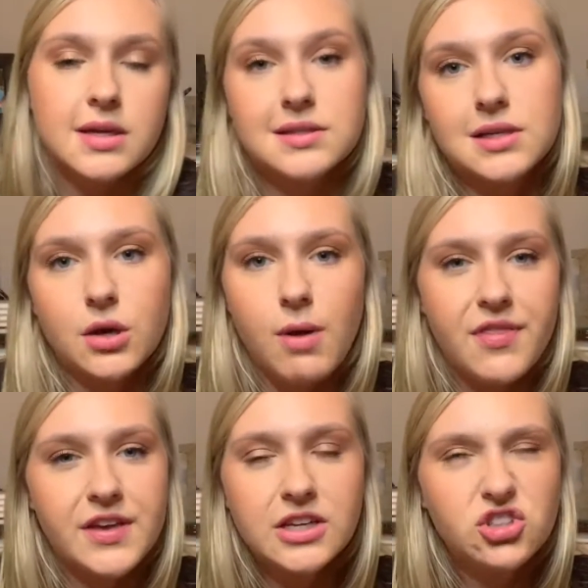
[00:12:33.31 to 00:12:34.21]
So I
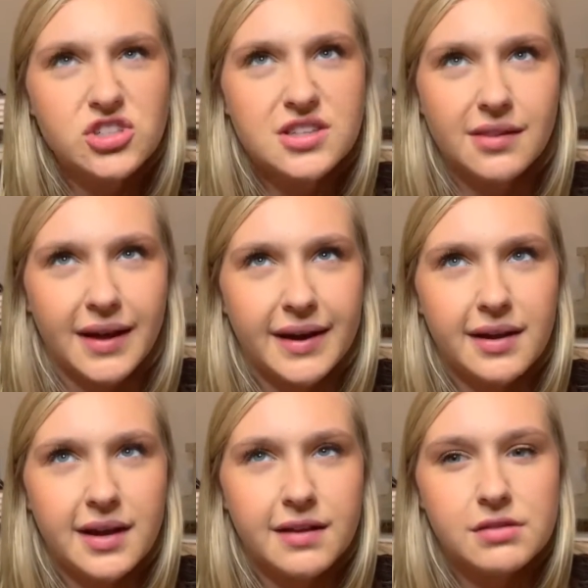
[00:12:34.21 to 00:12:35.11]
think it's just the
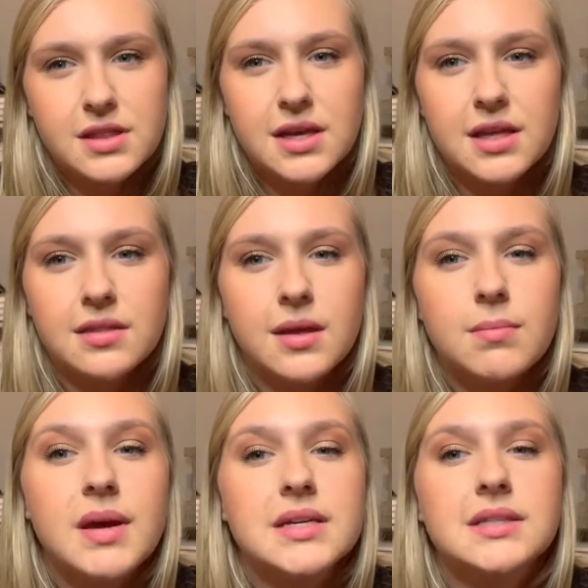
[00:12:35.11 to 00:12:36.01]
lighting and everything that
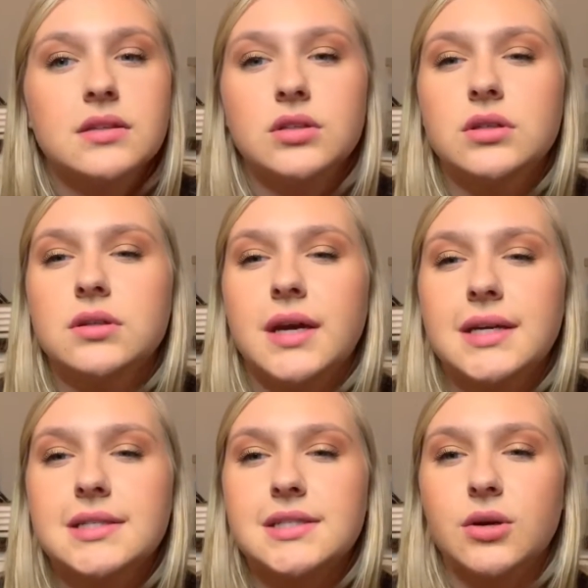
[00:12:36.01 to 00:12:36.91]
makes it look
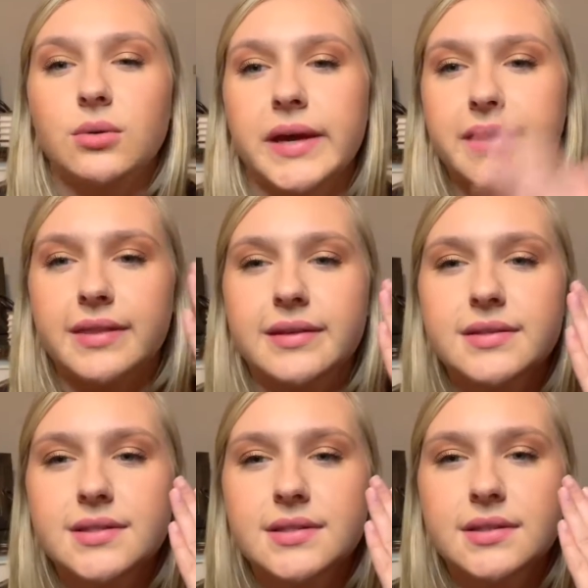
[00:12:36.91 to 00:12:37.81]
like so like
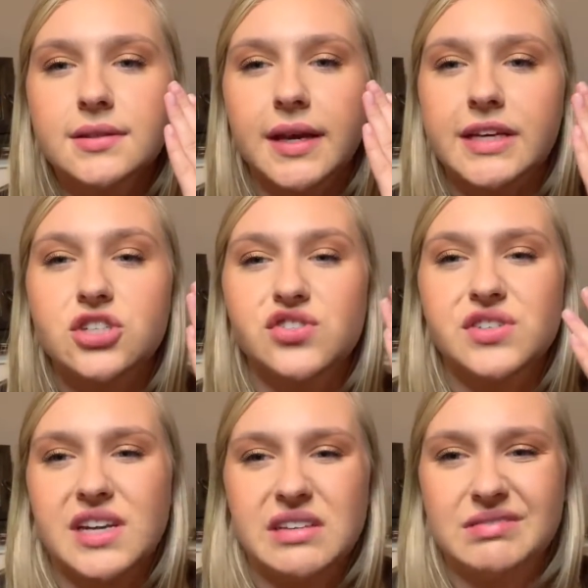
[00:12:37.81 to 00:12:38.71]
this. Like, it just
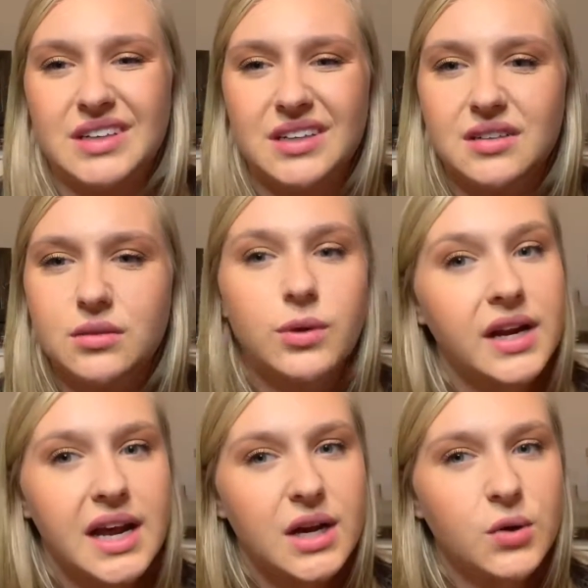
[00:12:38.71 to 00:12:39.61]
looks like
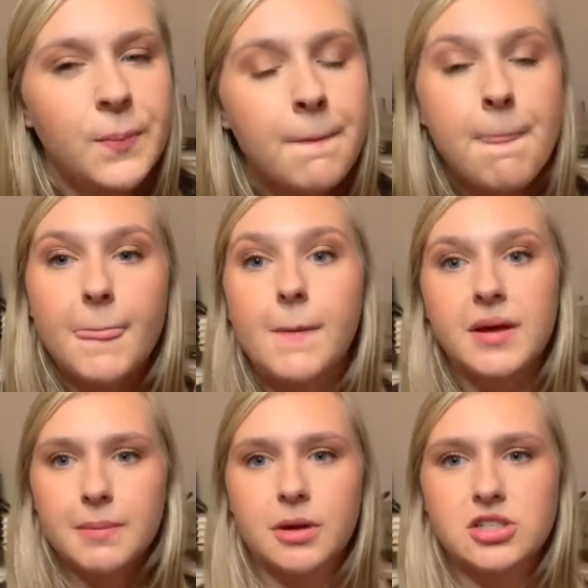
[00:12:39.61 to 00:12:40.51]
right now.
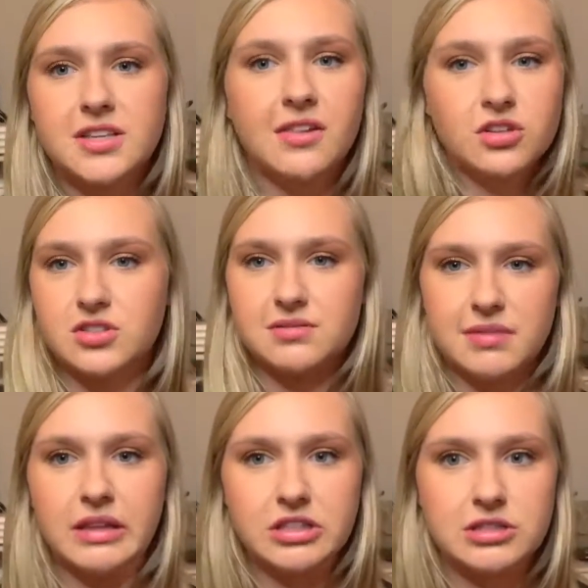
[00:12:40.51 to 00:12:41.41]
But in person, it
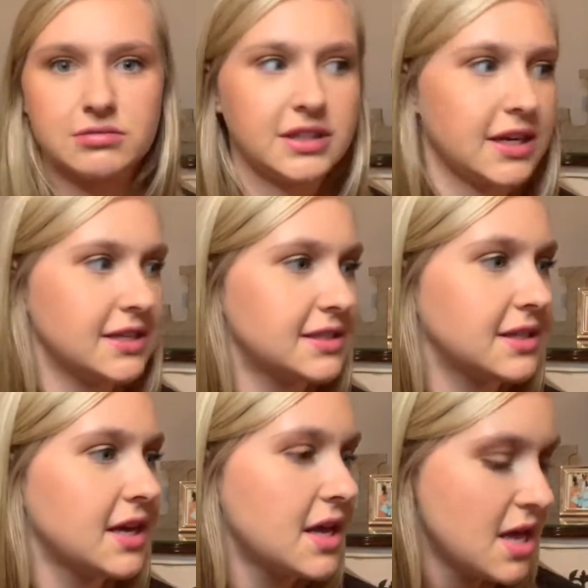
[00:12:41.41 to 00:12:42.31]
looks really nice.